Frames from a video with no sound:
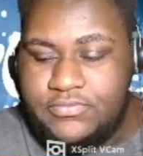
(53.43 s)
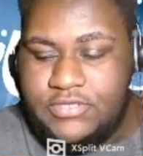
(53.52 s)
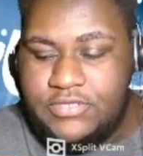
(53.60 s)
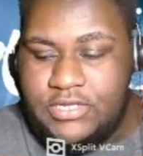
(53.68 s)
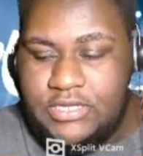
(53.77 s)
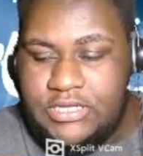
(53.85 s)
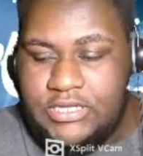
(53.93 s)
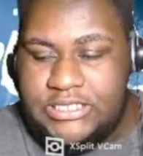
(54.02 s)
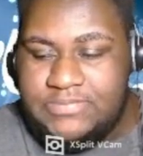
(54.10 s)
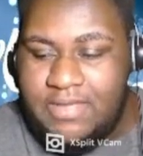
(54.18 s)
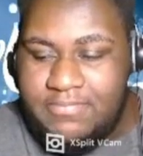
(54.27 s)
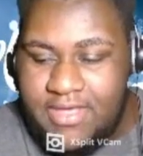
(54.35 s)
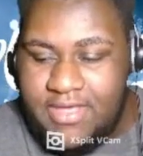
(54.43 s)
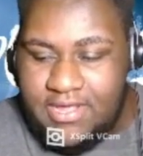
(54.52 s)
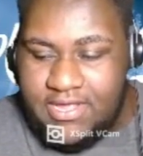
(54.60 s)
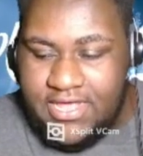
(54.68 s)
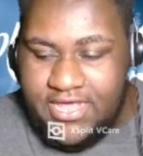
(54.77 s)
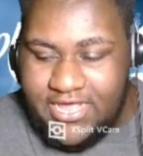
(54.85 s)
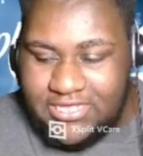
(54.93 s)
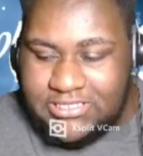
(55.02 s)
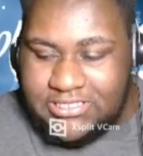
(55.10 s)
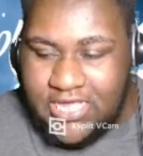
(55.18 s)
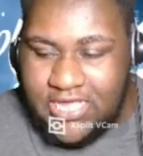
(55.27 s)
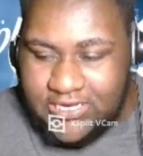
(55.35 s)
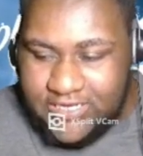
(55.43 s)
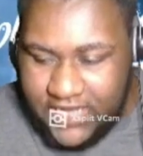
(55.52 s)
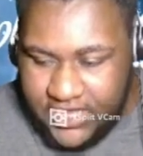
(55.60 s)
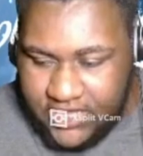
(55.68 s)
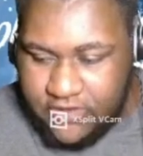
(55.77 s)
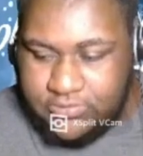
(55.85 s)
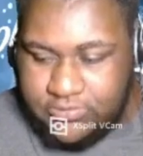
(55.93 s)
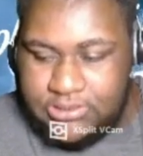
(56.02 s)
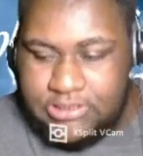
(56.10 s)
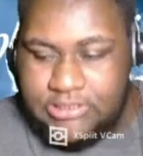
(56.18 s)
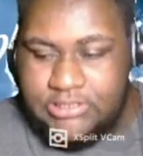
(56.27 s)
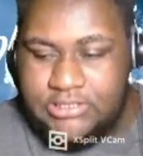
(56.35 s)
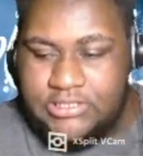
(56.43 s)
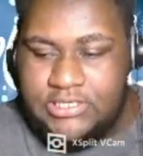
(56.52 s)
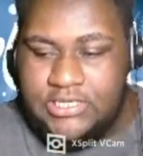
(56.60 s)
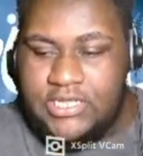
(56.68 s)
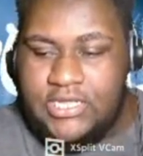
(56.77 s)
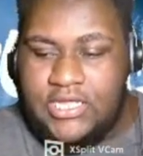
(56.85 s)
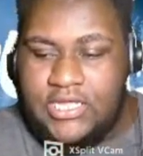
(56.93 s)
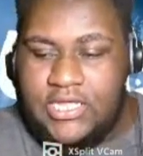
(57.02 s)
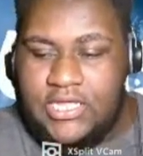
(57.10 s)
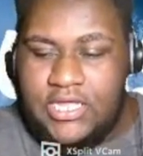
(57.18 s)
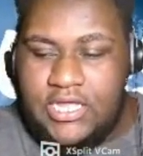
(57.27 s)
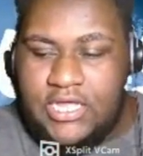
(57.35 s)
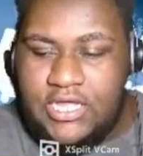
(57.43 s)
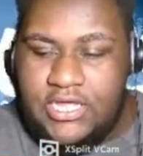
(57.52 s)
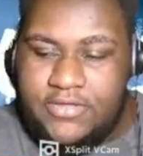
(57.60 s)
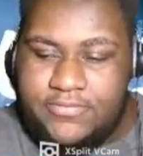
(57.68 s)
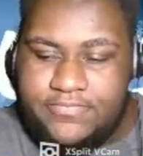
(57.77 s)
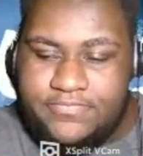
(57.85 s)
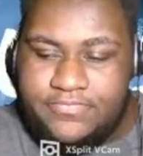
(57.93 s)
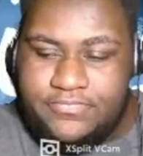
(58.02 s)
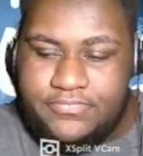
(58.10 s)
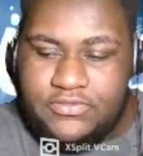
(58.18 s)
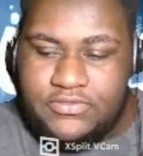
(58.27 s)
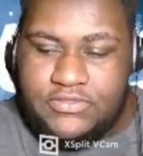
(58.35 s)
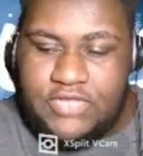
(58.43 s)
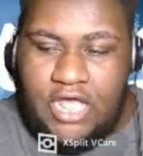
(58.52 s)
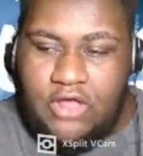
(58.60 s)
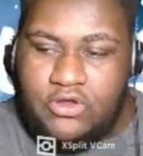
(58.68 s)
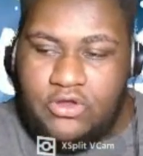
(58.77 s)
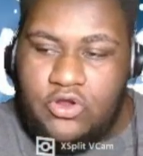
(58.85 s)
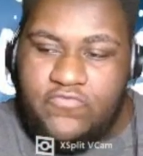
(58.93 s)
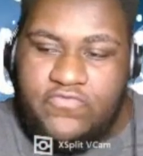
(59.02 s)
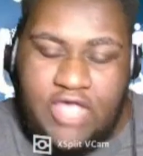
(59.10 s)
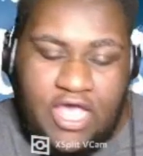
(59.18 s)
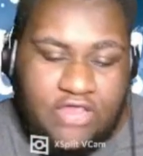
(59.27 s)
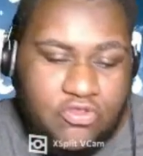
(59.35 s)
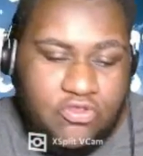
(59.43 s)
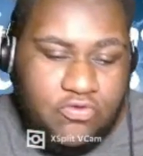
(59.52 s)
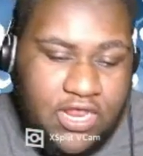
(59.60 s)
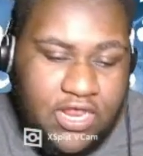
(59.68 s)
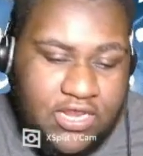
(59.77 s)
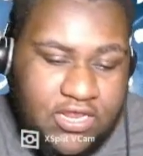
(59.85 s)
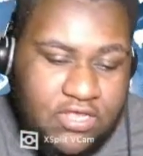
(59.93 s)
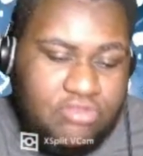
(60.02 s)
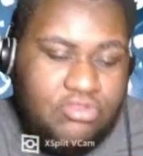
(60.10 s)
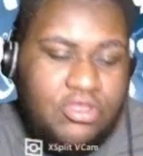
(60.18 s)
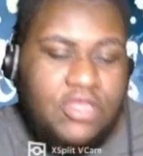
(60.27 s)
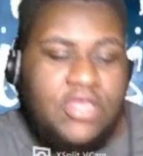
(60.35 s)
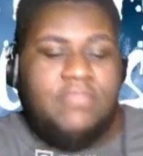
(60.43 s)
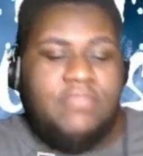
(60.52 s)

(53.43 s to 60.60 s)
it's my man Anton Daniels. I don't know if you guys know who that is, but his